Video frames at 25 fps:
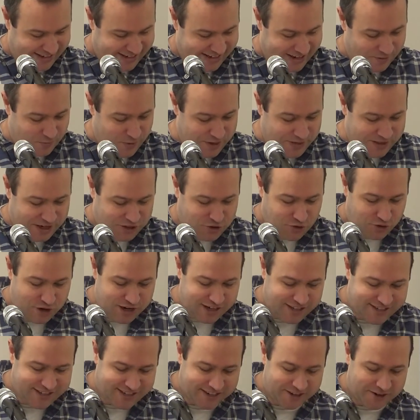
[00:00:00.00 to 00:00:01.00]
And when they
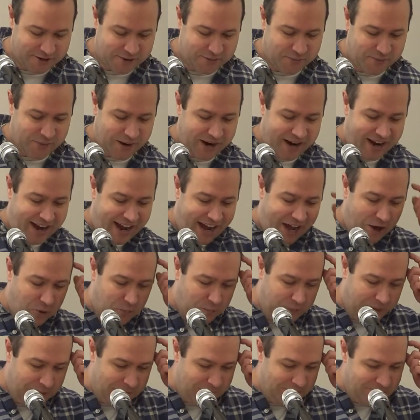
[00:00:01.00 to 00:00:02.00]
tried to
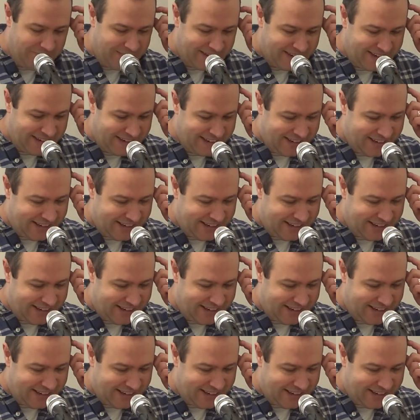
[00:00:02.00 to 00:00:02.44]
help him,